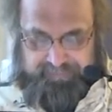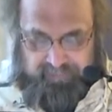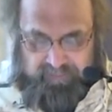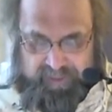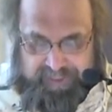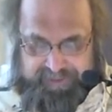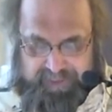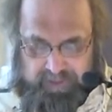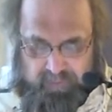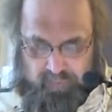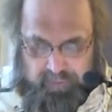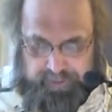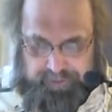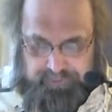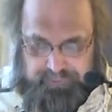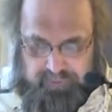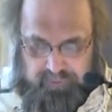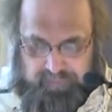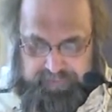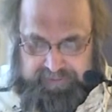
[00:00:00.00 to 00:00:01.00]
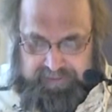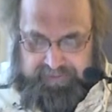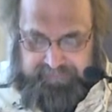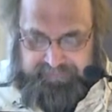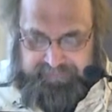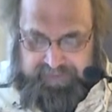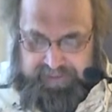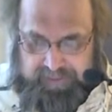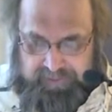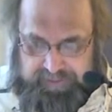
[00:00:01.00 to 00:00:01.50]
Friday worked true
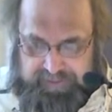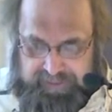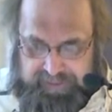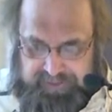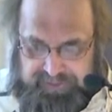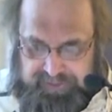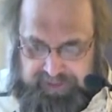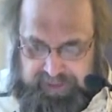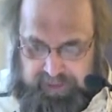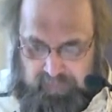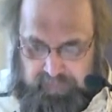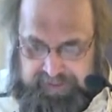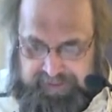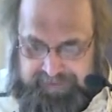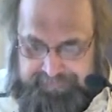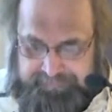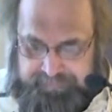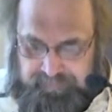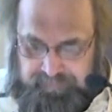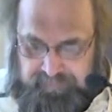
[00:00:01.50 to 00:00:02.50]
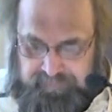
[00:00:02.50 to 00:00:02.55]
enough, in our case anyway.